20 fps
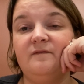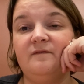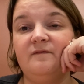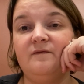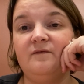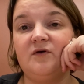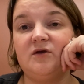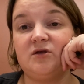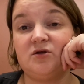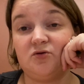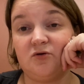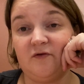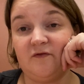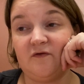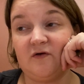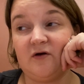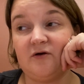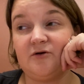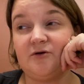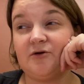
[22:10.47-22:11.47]
was a
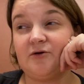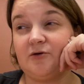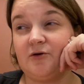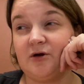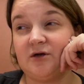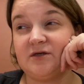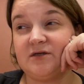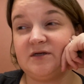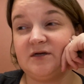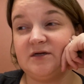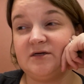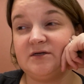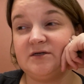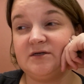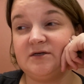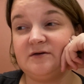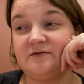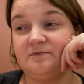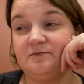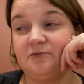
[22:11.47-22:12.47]
24-hour cross stitch
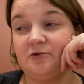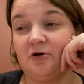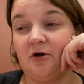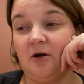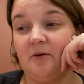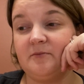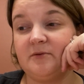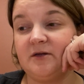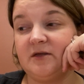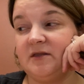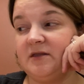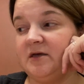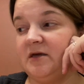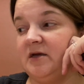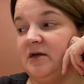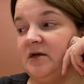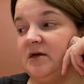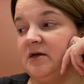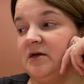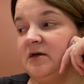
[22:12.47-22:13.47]
prompt, I
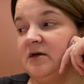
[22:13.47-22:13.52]
think.